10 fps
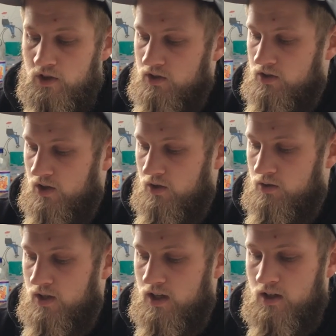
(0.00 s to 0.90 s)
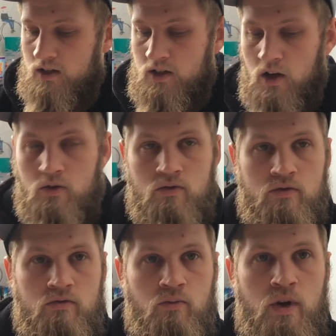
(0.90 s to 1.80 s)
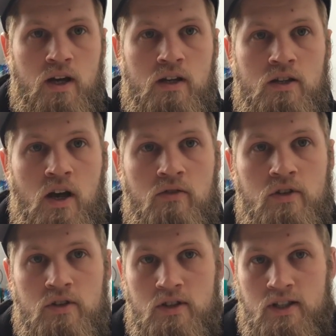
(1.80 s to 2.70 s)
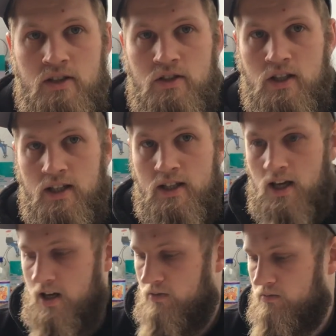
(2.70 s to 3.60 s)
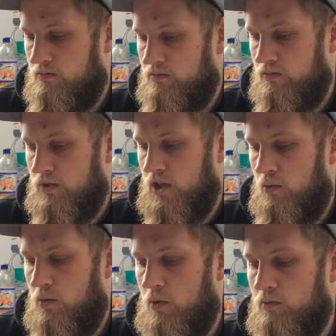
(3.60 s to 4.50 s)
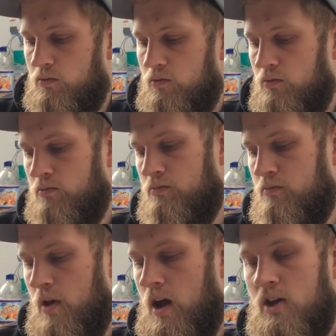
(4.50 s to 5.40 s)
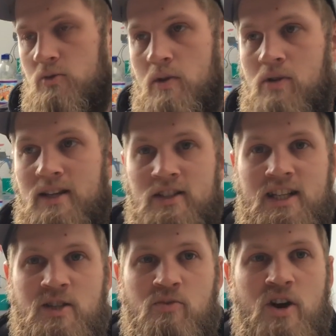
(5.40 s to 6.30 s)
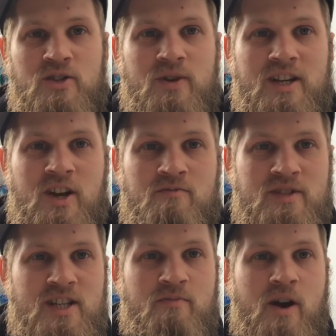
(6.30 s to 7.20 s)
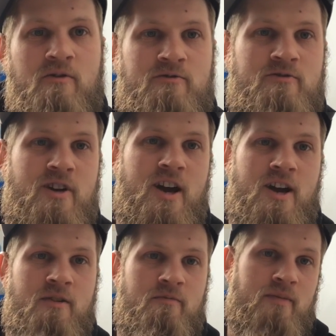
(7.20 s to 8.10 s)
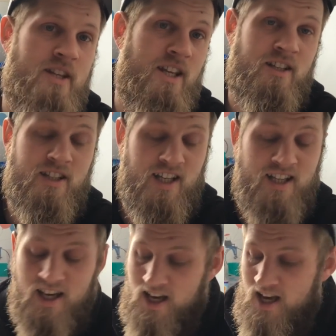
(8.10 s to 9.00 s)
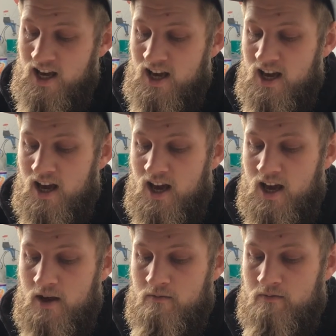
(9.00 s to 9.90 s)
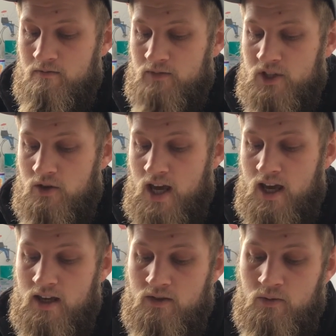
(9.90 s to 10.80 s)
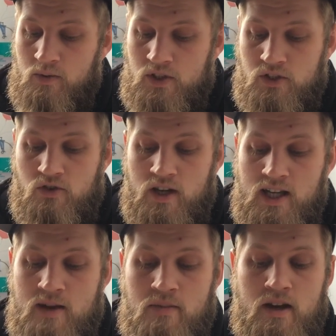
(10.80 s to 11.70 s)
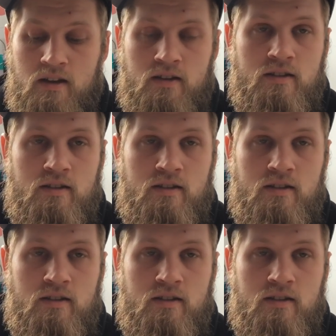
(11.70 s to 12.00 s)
just so that you know we're covered essentially. Um, you know we want uh, to be pleasantly surprised when it comes in above. Um, yeah. At the end of the day. Yeah. Um, so yeah, we just try and keep it